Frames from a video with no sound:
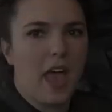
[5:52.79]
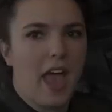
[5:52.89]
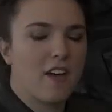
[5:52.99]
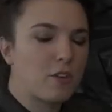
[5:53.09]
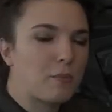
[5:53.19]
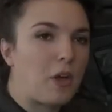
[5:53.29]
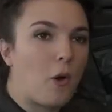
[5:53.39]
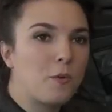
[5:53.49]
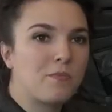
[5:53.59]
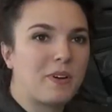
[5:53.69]
Having my
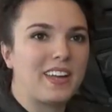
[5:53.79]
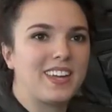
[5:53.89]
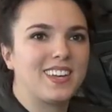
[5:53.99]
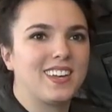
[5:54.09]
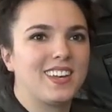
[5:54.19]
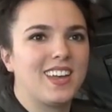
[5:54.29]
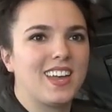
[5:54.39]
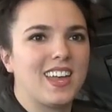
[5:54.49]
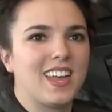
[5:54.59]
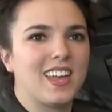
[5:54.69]
own bike
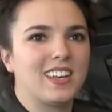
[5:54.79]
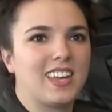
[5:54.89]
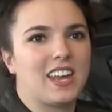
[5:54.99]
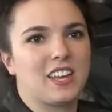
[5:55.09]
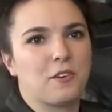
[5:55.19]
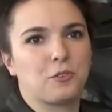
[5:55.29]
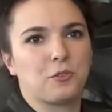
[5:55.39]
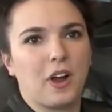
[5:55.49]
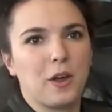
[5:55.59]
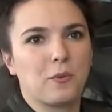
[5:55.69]
and getting out
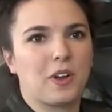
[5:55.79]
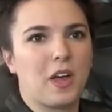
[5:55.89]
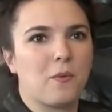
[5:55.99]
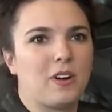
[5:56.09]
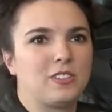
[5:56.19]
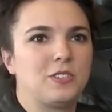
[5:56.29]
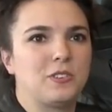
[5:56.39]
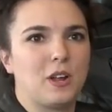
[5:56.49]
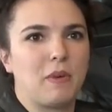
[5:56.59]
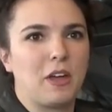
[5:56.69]
to ride when I want to
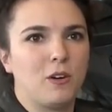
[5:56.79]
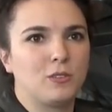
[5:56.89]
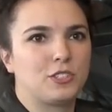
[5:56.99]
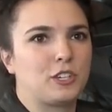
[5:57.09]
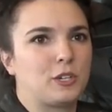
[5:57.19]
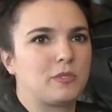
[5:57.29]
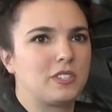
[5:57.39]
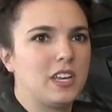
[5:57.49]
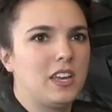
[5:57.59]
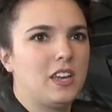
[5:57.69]
and on my own
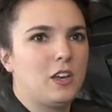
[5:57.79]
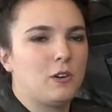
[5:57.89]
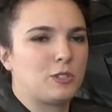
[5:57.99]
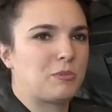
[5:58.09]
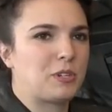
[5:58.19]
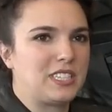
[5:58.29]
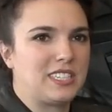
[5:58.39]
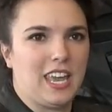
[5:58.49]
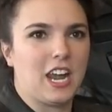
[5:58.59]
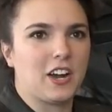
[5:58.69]
terms was pretty
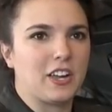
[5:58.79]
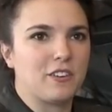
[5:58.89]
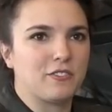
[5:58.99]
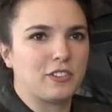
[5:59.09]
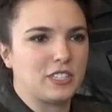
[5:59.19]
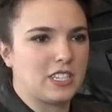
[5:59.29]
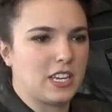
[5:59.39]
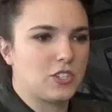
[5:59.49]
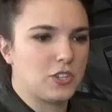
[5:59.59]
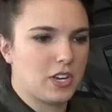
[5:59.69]
scary at first.
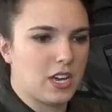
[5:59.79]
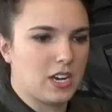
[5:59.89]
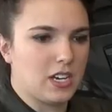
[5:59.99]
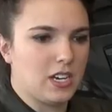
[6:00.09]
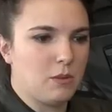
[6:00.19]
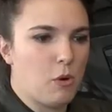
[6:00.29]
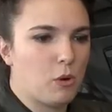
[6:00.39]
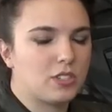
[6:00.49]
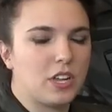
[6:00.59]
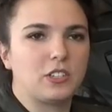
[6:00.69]
I took a, uh, a
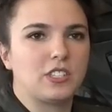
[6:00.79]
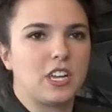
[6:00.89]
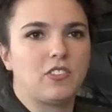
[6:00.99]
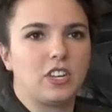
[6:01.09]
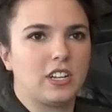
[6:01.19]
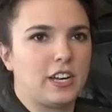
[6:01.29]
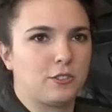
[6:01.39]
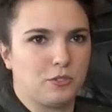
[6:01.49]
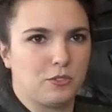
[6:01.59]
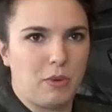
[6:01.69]
motorcycle safety
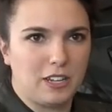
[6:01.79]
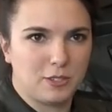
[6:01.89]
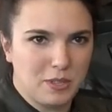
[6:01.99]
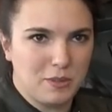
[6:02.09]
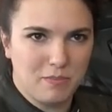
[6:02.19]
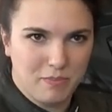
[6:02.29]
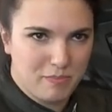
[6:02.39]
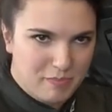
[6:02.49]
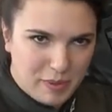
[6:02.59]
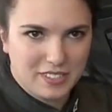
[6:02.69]
class, which was possibly the
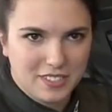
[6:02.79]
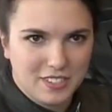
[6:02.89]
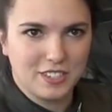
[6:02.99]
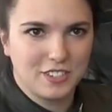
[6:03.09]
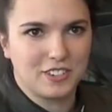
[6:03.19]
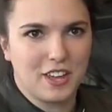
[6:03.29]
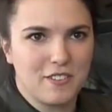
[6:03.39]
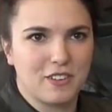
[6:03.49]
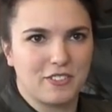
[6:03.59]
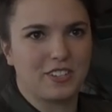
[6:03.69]
best decision
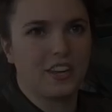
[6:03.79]
I've ever